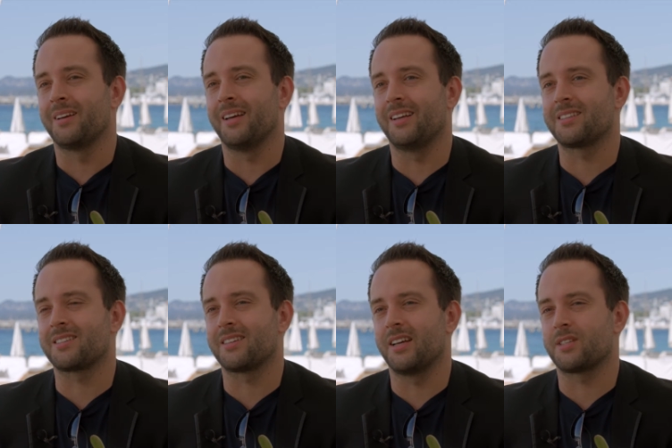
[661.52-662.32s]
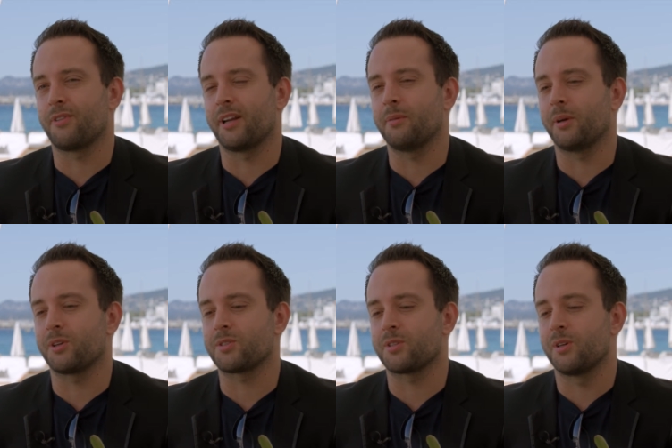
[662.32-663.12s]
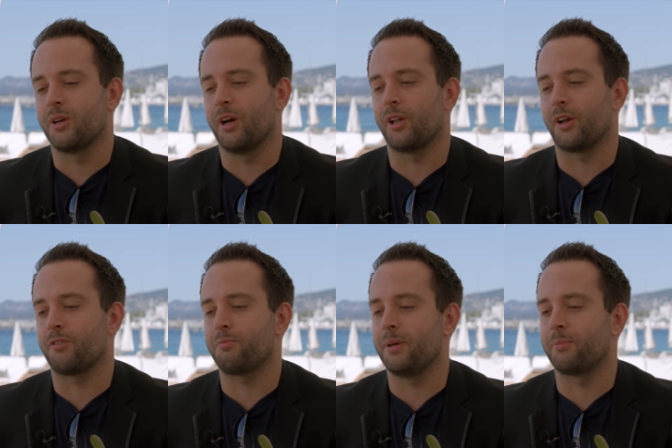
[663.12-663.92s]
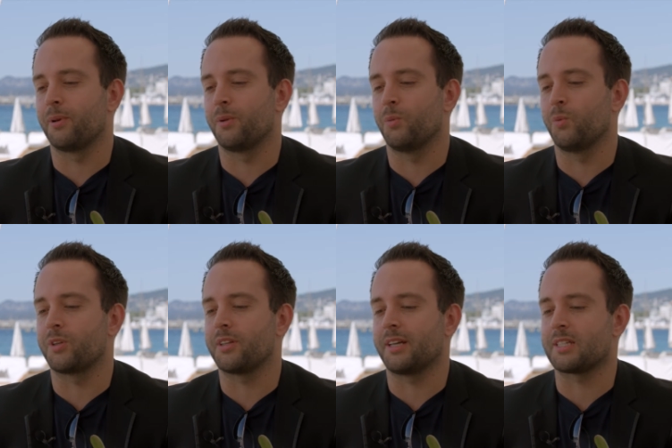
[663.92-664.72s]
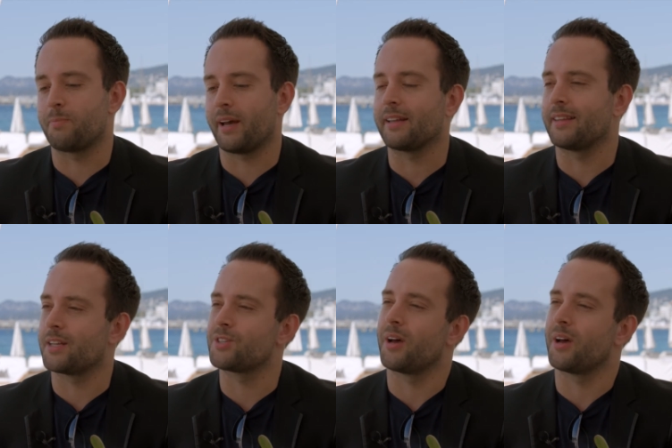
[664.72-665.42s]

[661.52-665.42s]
It's funny because a lot of people would expect that to